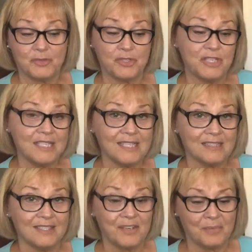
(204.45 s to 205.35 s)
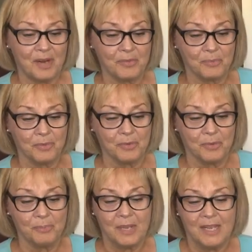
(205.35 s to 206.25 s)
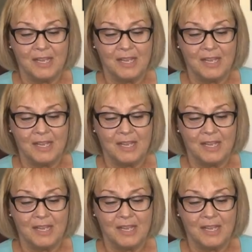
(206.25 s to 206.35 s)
strategically around the room.